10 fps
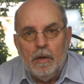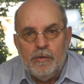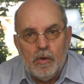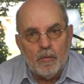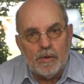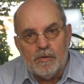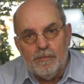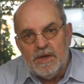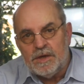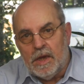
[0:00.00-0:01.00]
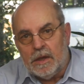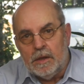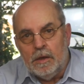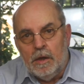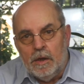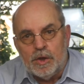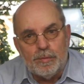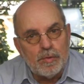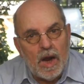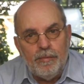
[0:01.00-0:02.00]
If you don't want to miss that,
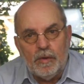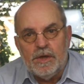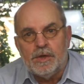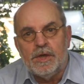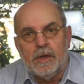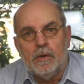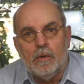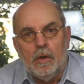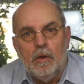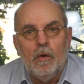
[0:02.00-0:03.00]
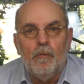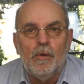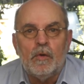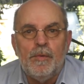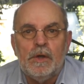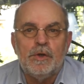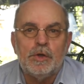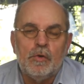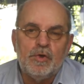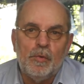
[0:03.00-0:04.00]
subscribe to this channel or follow me on the
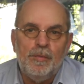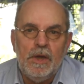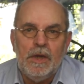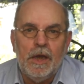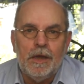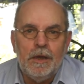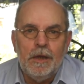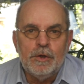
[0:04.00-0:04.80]
social media